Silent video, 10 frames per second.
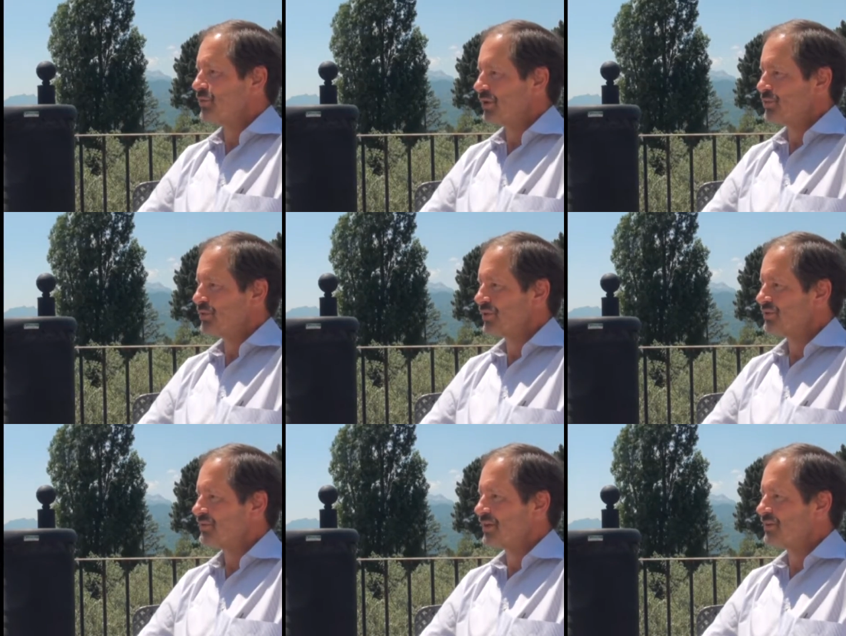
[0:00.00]
how it really
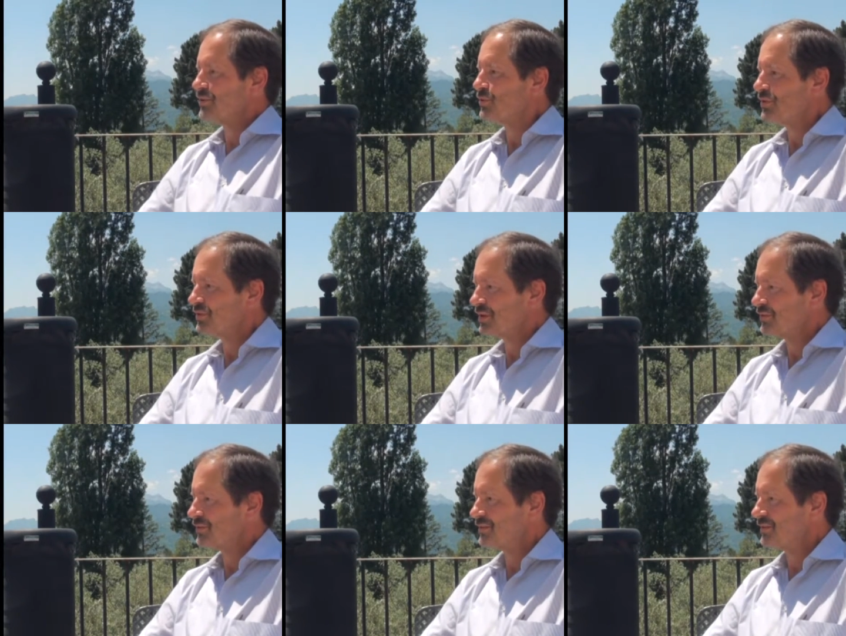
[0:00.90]
works, not who
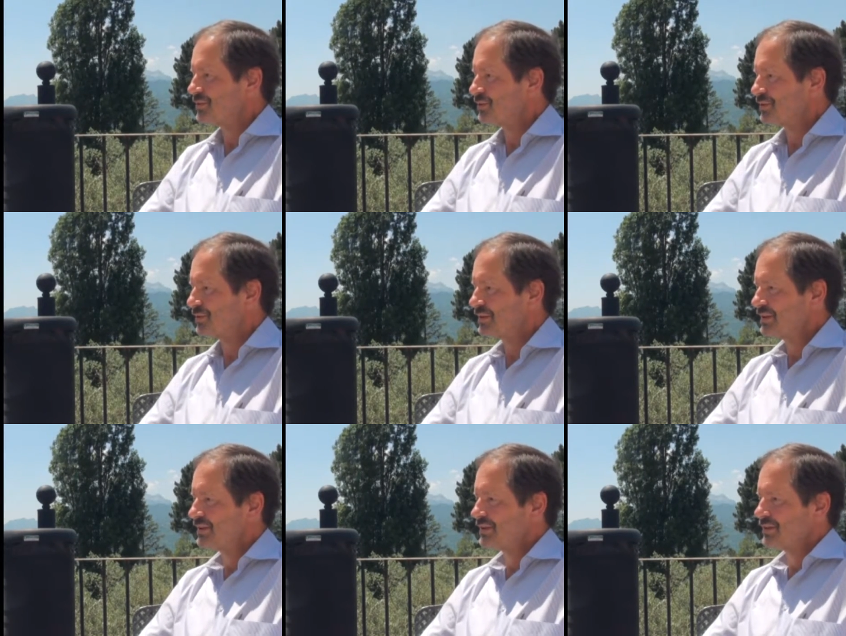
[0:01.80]
discovered it. Sure, at
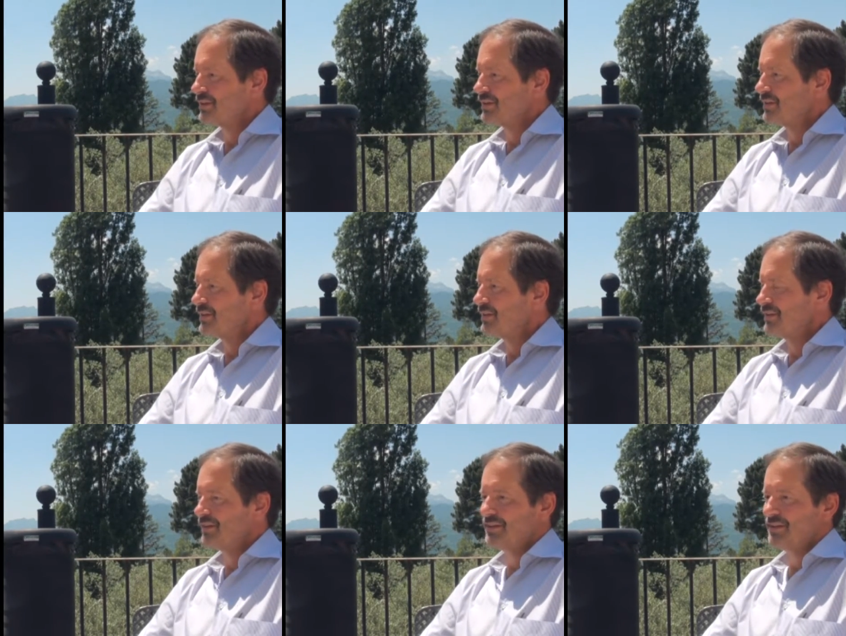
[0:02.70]
the end of the day, yes.
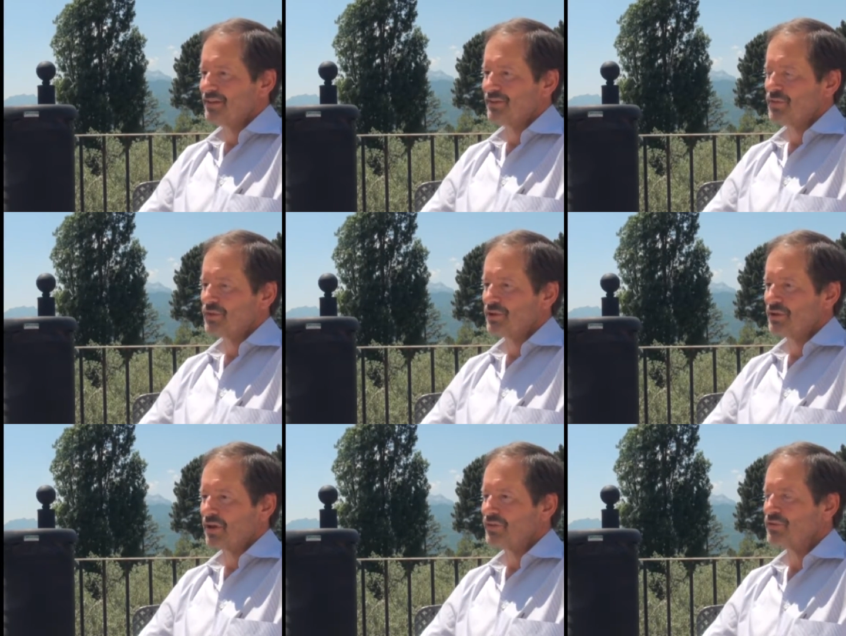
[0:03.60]
And if you
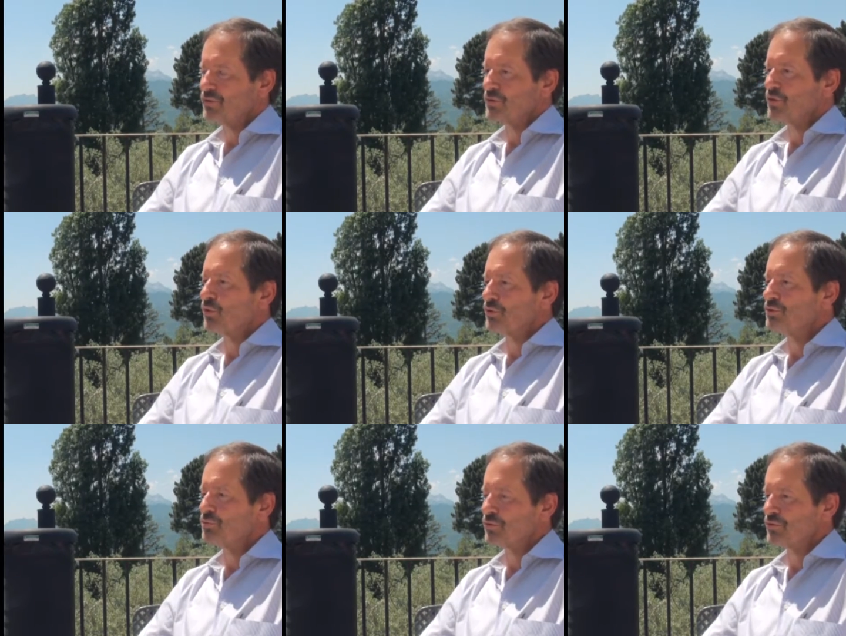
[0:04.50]
can, obviously your goal
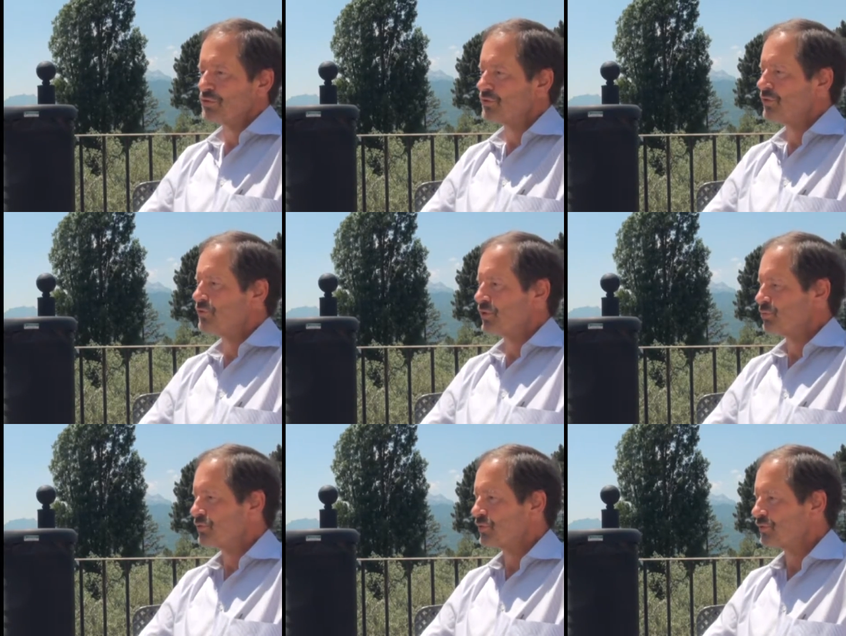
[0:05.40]
is to prove yourself
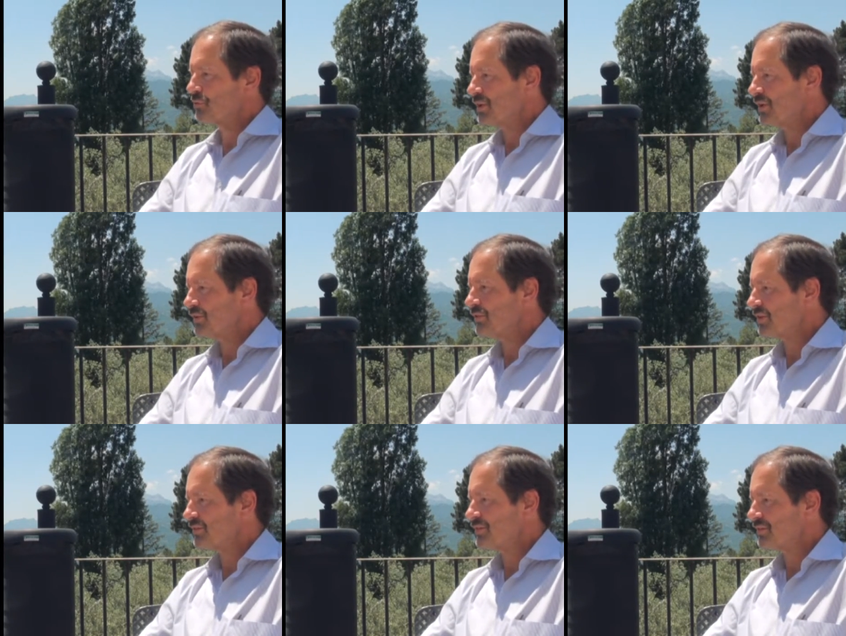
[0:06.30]
wrong before somebody else
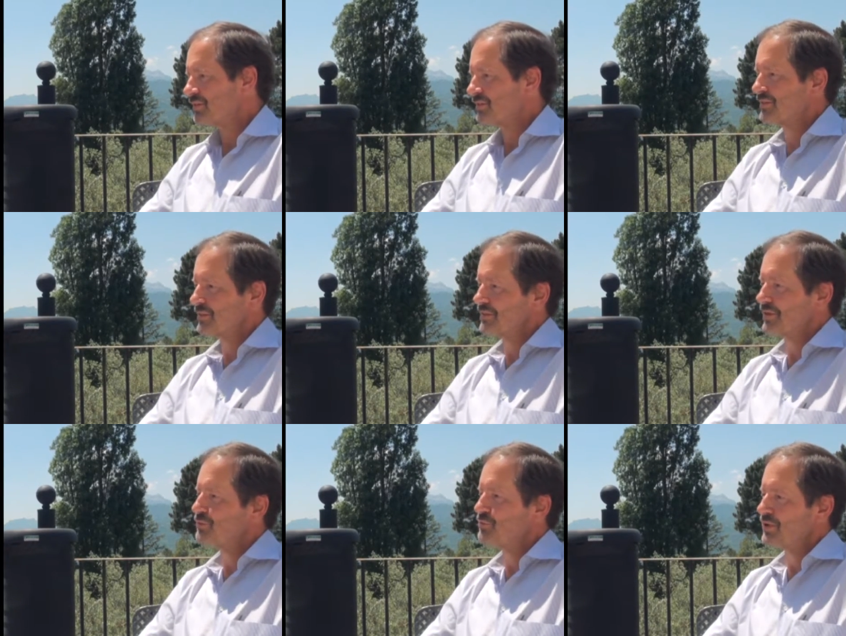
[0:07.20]
does. It's
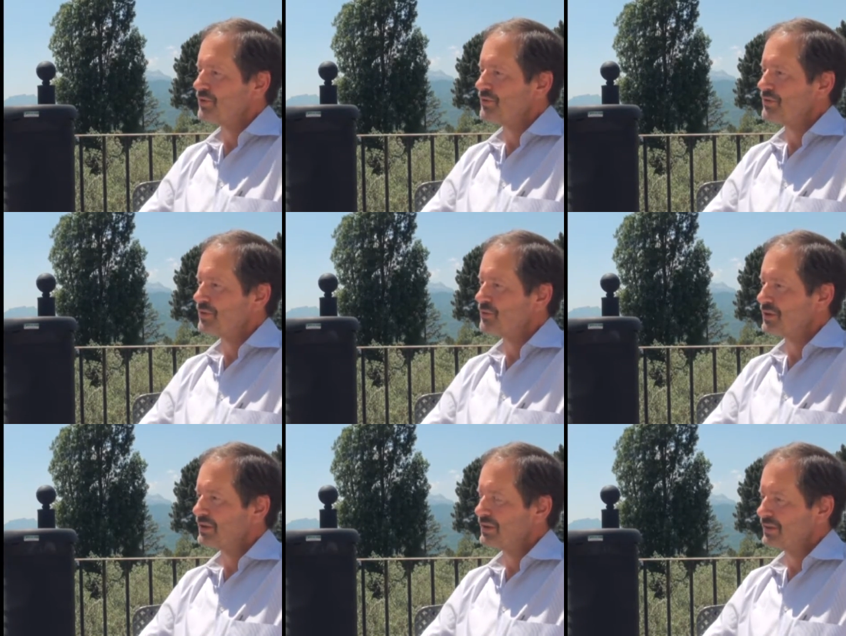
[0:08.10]
less embarrassing that way.